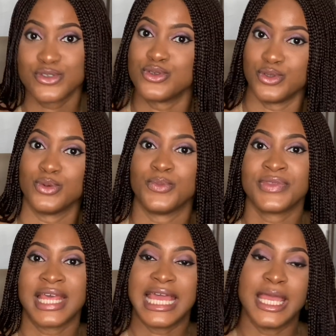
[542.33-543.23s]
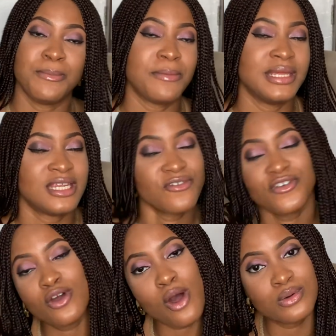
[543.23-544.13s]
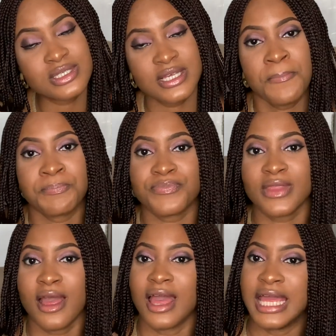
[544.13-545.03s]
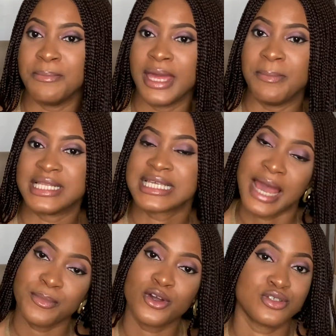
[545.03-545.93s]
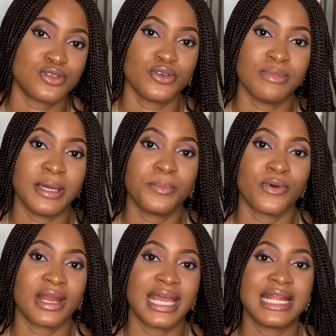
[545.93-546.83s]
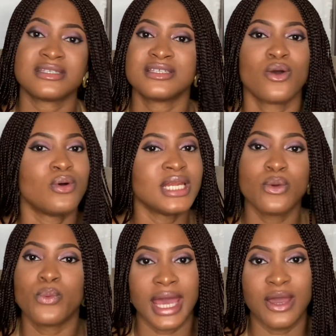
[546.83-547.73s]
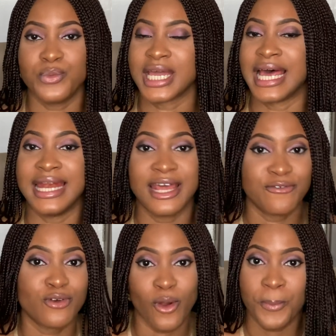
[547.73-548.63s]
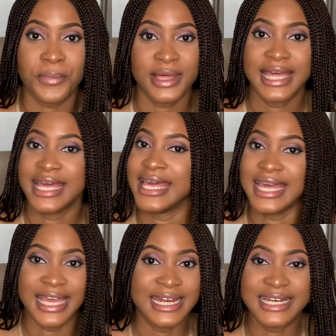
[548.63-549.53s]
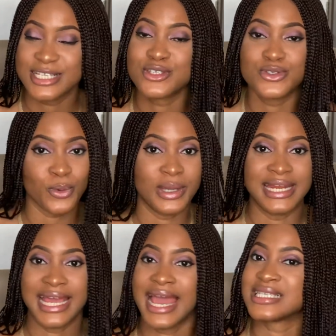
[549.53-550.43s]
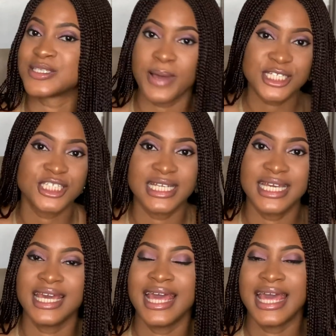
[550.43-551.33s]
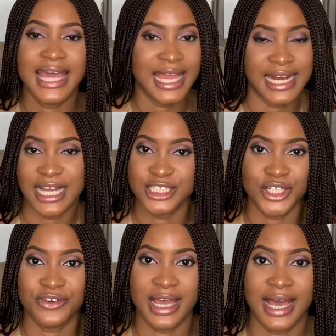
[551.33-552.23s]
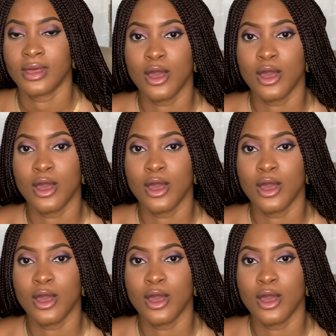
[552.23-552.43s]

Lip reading: to do. It may be difficult, it may be time consuming, but it is the only way we can level up in this sewing, especially in Nigeria.